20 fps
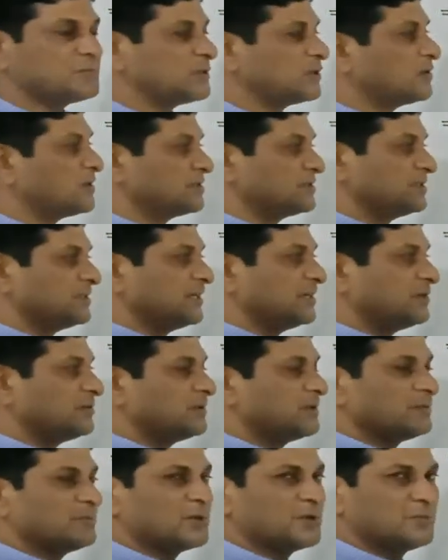because
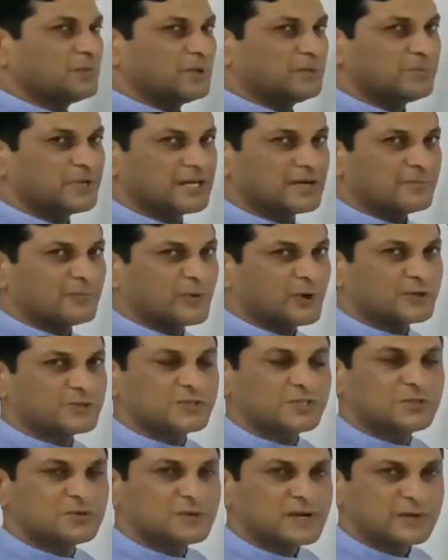negative number will become
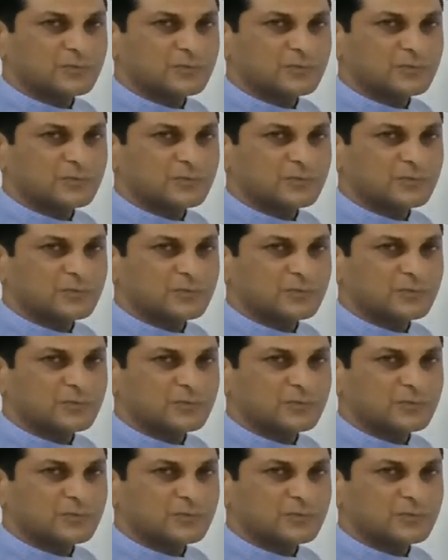positive